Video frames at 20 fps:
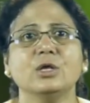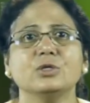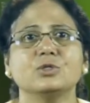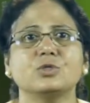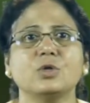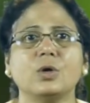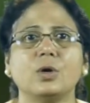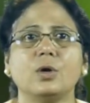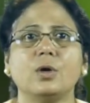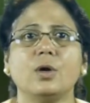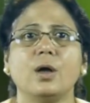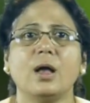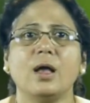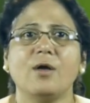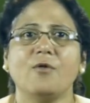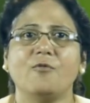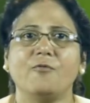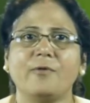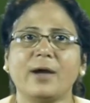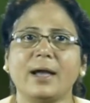So,
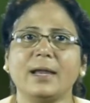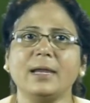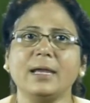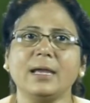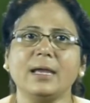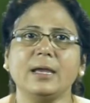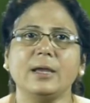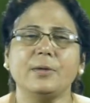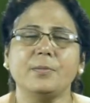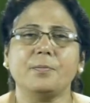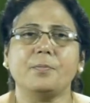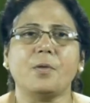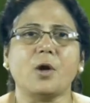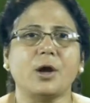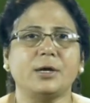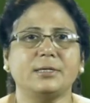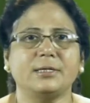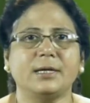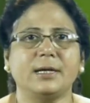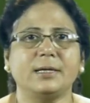very
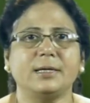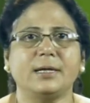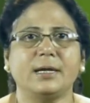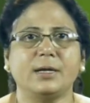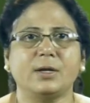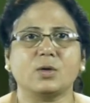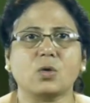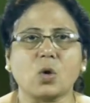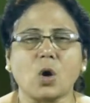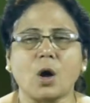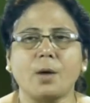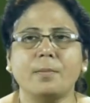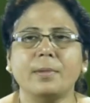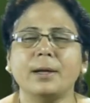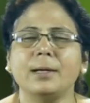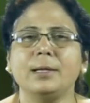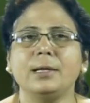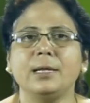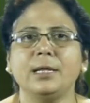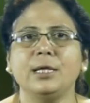important and
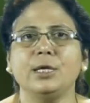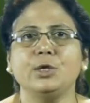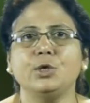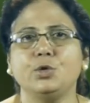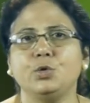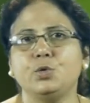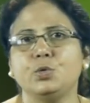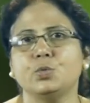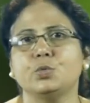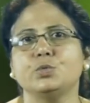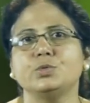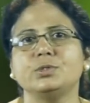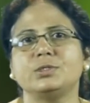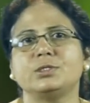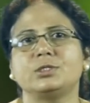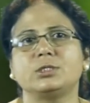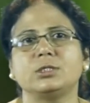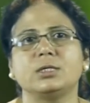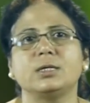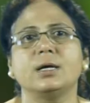commonly
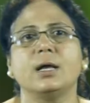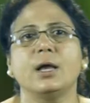used